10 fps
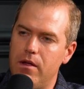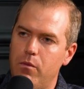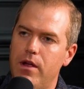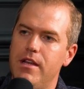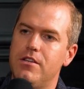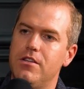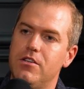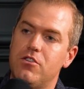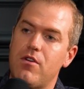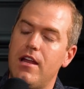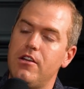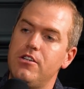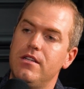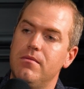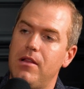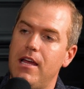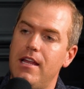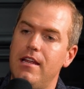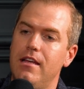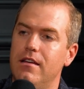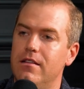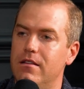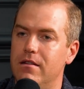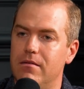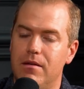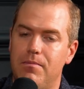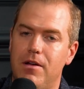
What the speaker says: that went into the strategy and the planning and the